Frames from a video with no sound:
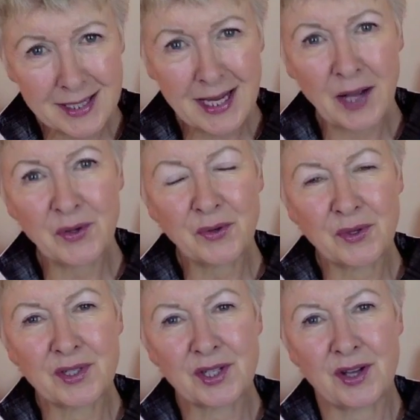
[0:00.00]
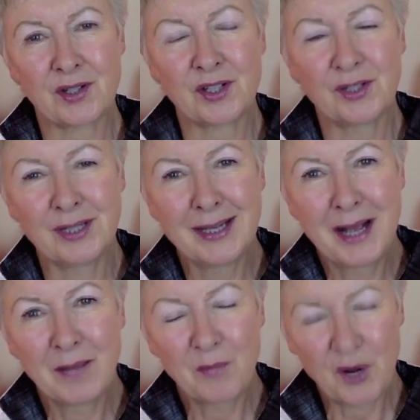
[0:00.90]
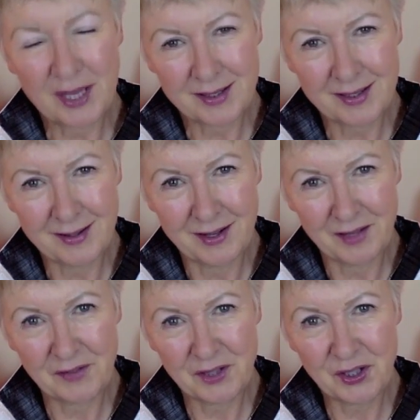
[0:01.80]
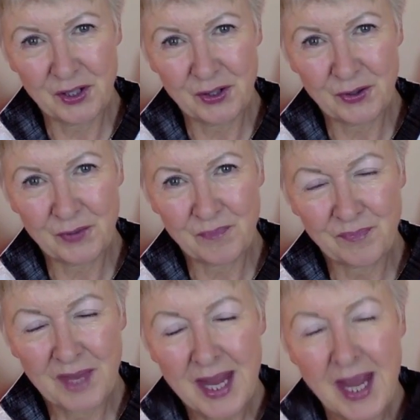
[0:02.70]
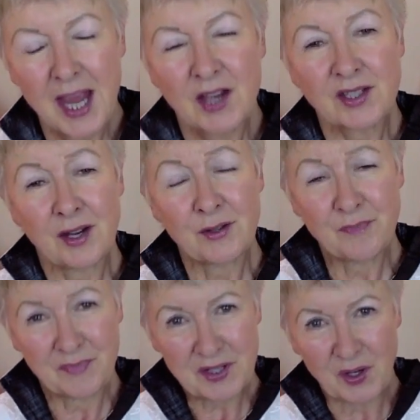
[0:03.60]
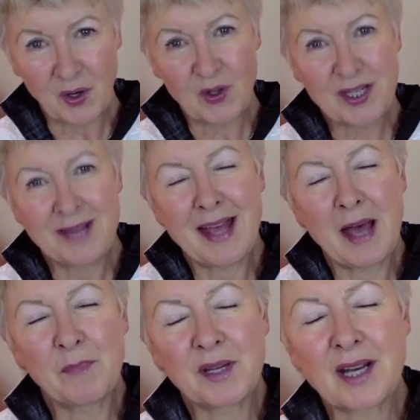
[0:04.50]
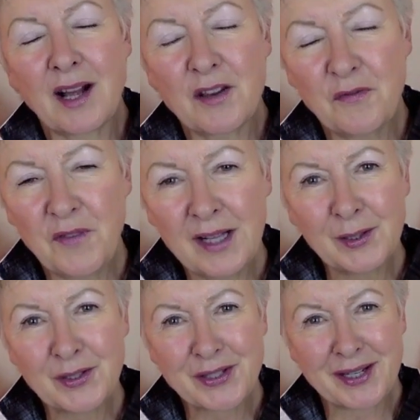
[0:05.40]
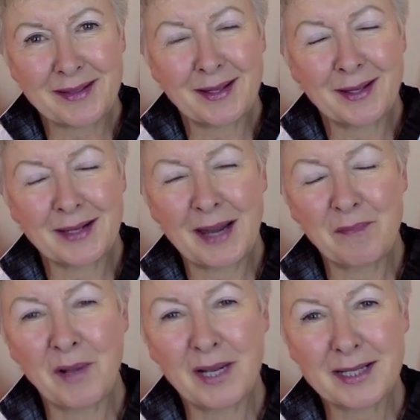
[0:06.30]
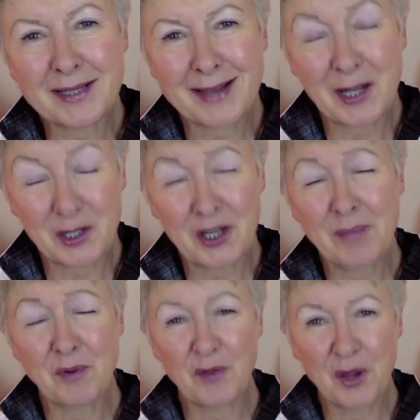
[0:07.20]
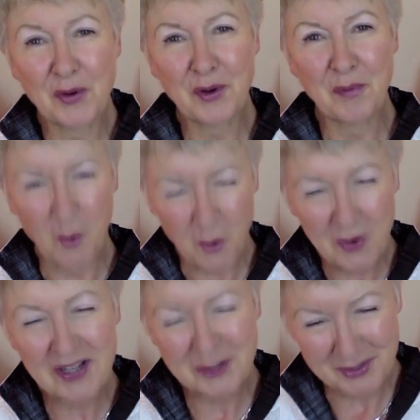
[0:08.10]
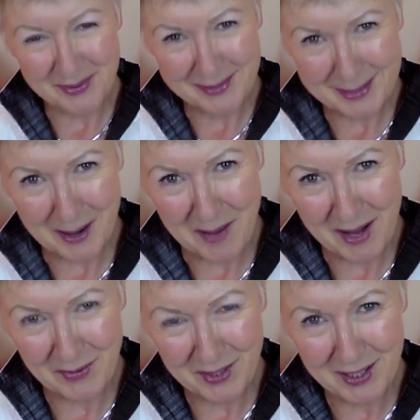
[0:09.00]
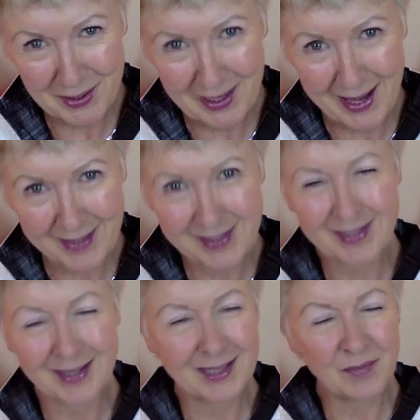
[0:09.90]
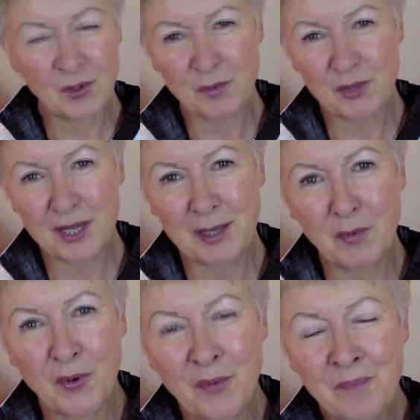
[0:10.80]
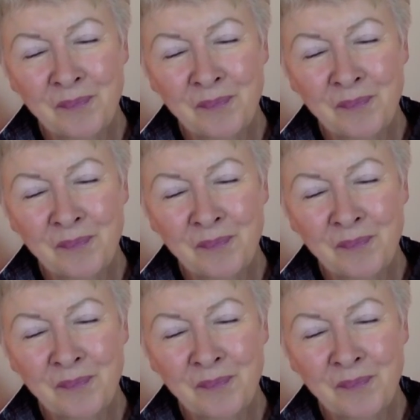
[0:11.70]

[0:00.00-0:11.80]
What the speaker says: see how you can start to bring it to life too. So there's a lot in there, but I felt that it might actually provoke more questions about the nodal axis, and I didn't want to put any more